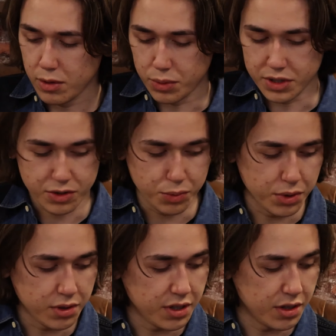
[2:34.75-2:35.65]
which
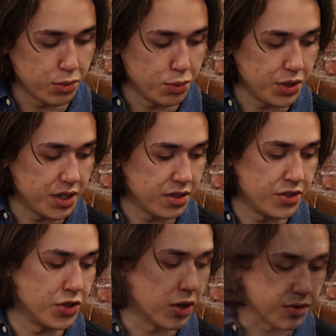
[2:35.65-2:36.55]
really
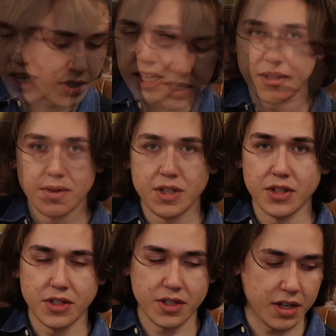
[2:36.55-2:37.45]
results in
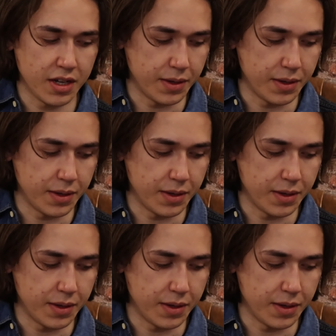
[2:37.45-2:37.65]
just